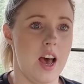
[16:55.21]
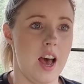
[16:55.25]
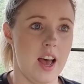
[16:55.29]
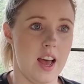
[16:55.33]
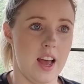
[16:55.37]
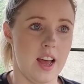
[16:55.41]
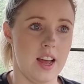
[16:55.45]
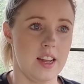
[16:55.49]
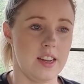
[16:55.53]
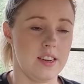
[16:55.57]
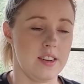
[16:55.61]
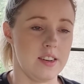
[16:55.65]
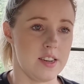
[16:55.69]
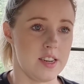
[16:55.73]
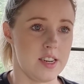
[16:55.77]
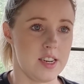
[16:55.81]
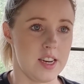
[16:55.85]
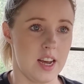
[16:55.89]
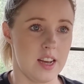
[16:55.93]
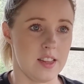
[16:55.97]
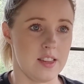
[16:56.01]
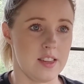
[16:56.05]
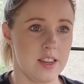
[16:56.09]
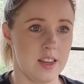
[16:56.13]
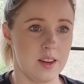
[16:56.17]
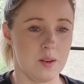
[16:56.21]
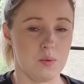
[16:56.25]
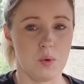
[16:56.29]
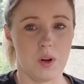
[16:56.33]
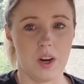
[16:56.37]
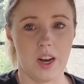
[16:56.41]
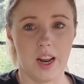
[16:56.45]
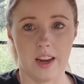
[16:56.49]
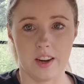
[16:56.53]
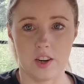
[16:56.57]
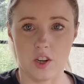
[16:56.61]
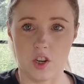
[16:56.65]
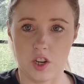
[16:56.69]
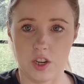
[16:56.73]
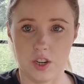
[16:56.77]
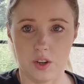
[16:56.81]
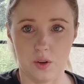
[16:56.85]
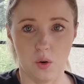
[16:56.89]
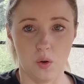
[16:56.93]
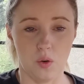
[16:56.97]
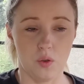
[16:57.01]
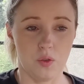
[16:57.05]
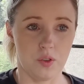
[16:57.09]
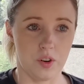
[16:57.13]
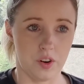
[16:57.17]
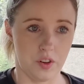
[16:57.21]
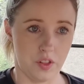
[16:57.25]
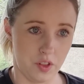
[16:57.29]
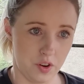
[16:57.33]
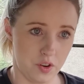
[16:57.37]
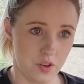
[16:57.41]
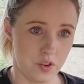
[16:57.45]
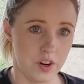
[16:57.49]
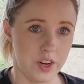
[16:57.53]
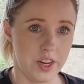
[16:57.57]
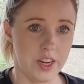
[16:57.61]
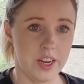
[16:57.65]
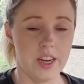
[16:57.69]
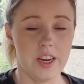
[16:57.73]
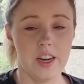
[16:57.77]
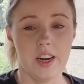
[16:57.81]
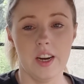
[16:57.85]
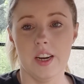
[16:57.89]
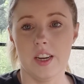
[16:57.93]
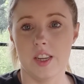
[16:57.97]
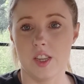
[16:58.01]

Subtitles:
and Dad said we'll actually go for 3.